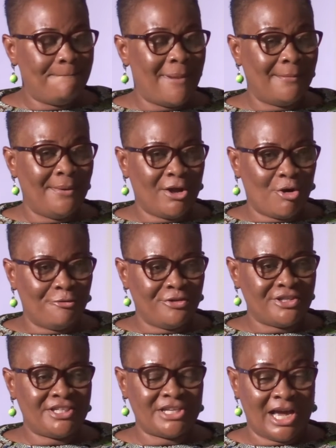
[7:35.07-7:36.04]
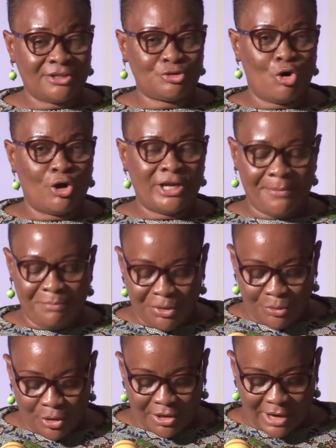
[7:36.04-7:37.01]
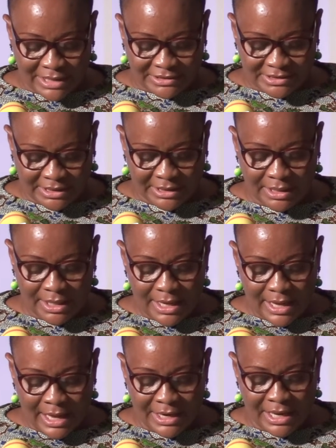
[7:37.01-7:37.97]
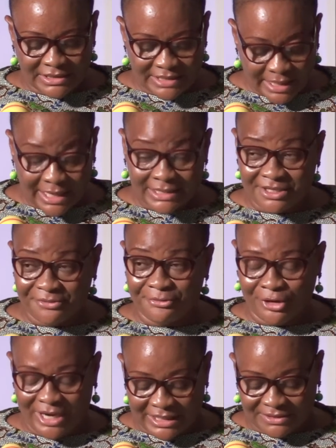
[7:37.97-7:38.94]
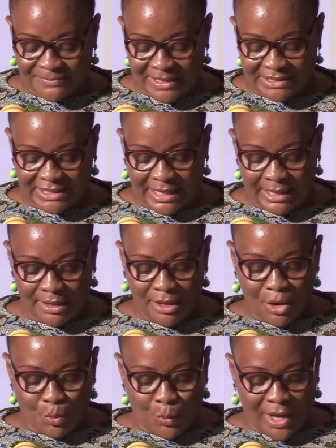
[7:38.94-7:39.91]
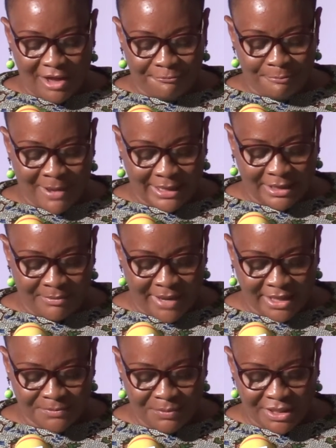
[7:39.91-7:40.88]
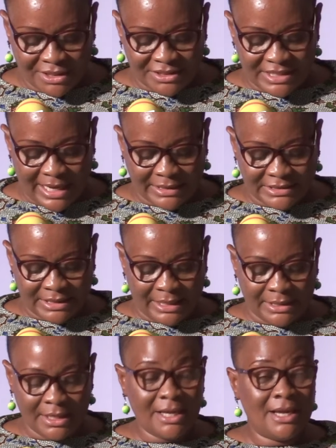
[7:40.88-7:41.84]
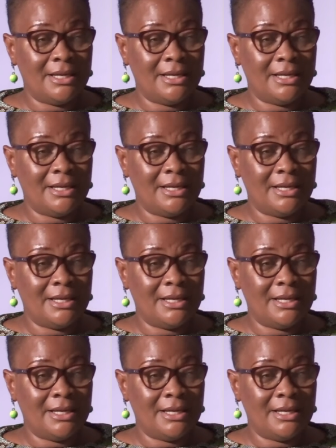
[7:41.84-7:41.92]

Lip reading: public officials, or the bureaucracy, and the executive for that matter, we have parliament being cited,